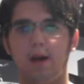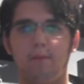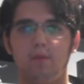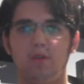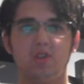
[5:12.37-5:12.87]

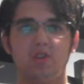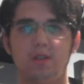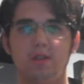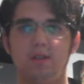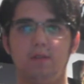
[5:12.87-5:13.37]
which
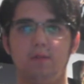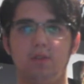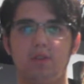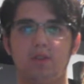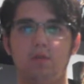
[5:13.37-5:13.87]

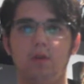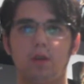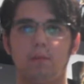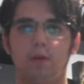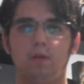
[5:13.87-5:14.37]
is
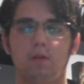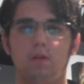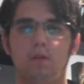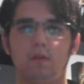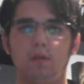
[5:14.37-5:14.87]
annoying
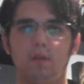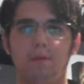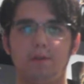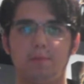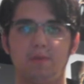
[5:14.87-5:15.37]
because there's so
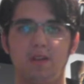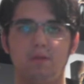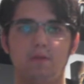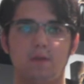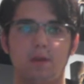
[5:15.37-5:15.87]
much
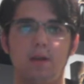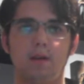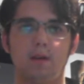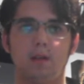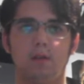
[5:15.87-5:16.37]
potential there,
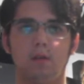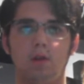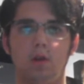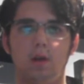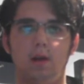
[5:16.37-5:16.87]
and
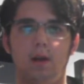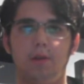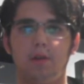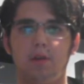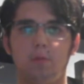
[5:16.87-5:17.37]
I
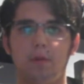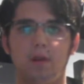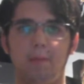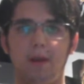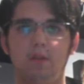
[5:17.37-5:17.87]
think it would be an
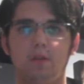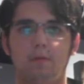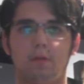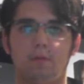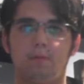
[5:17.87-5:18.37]
amazing
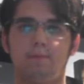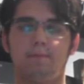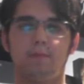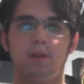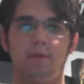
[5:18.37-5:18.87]
film
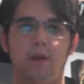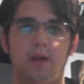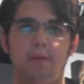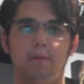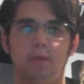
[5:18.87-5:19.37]
if
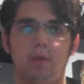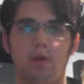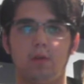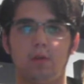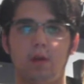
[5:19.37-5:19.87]
they,
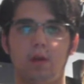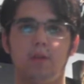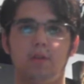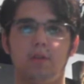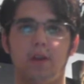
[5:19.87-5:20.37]

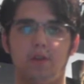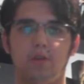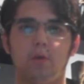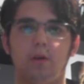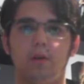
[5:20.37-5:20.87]
decided to do it.